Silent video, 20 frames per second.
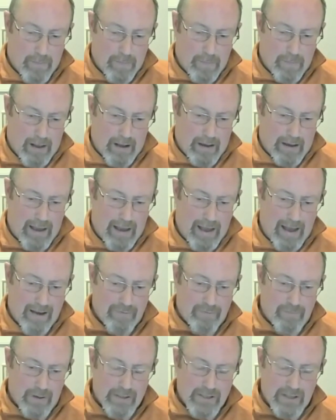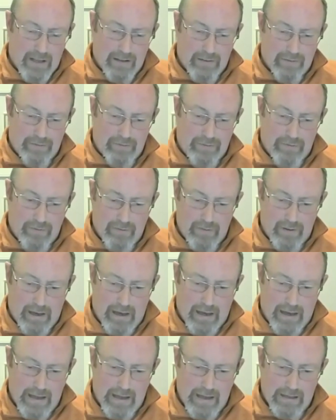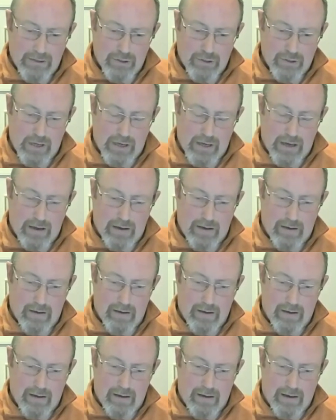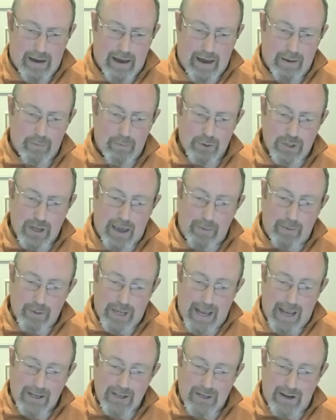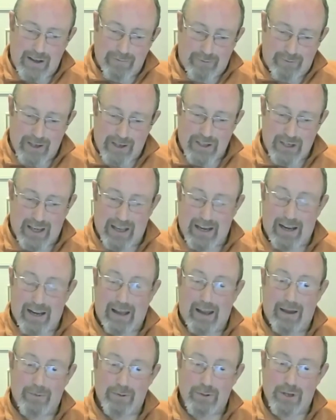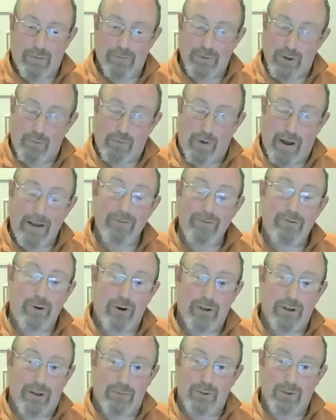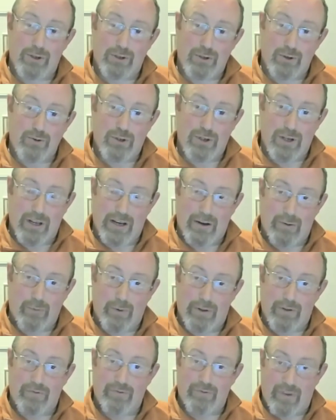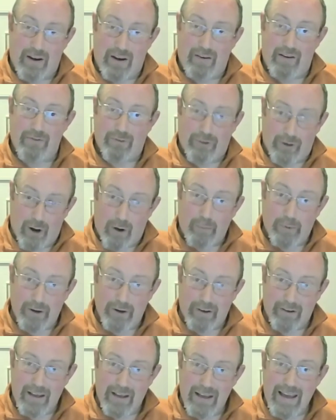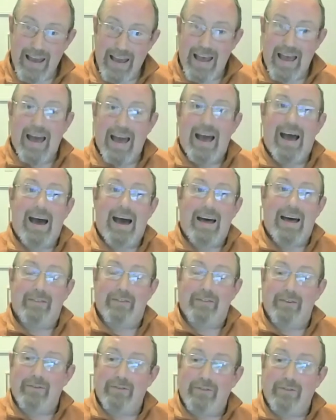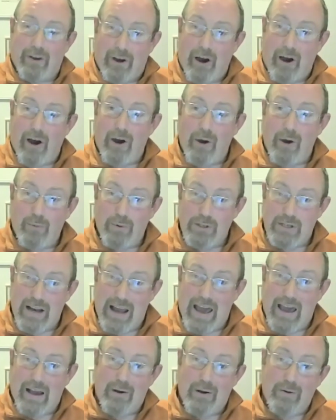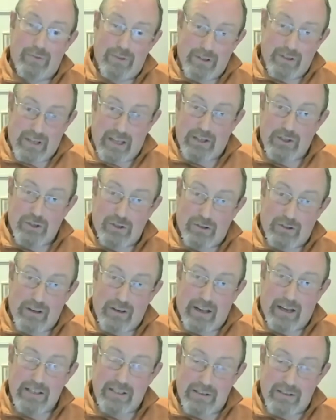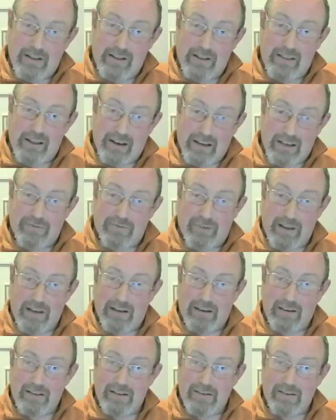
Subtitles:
a calf myself, and I was actually investigating. It was a ring fort that was associated with fairy phenomena, and the cow was lying over the ditch in the next field,